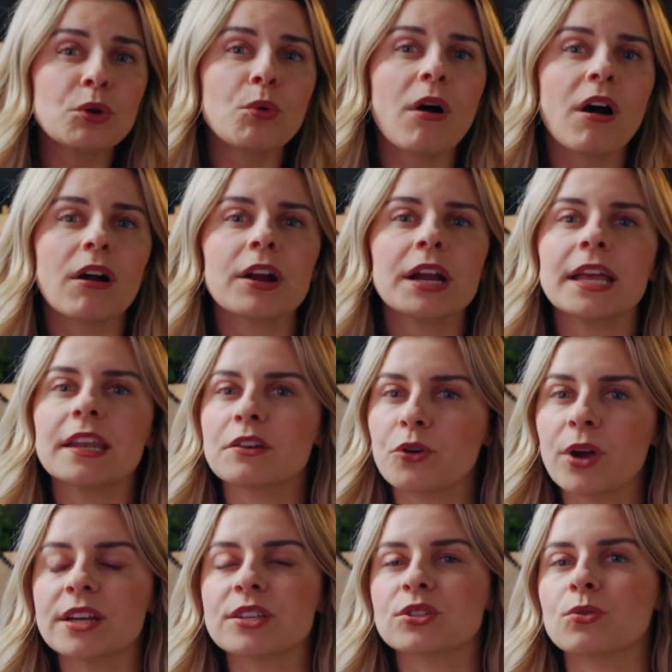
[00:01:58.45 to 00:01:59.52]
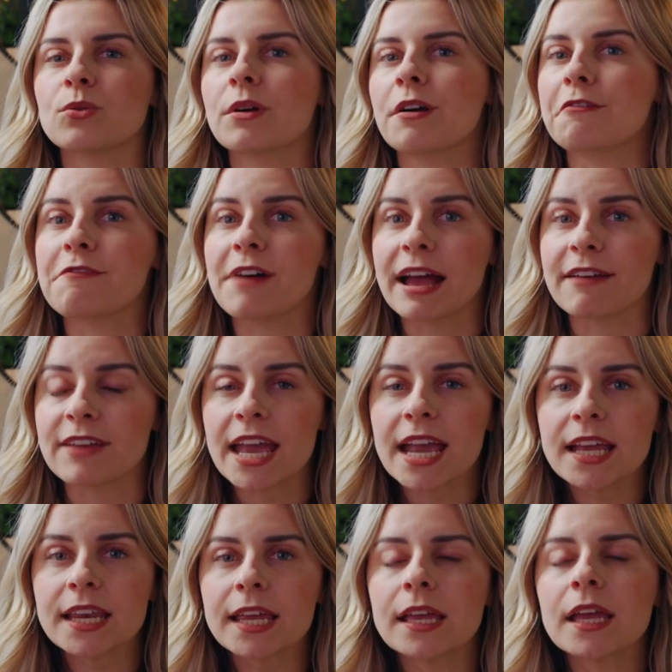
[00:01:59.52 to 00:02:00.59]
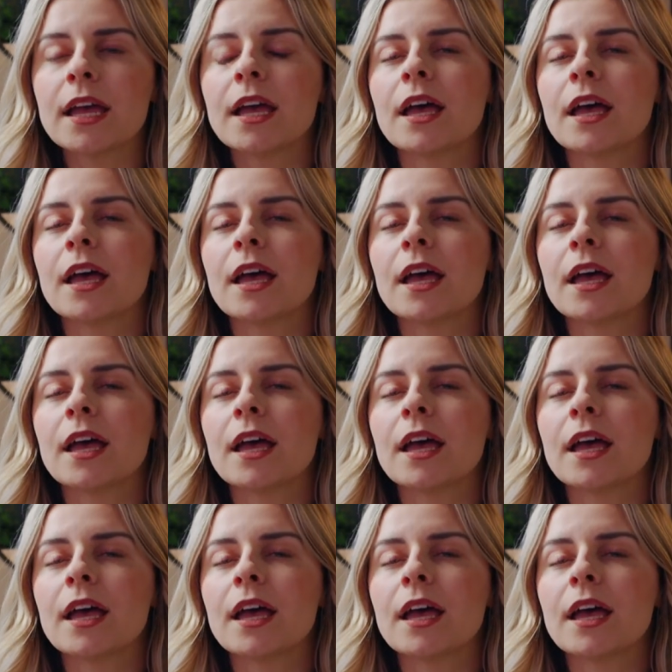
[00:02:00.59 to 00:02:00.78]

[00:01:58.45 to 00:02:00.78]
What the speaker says: you are in a credit score of 580,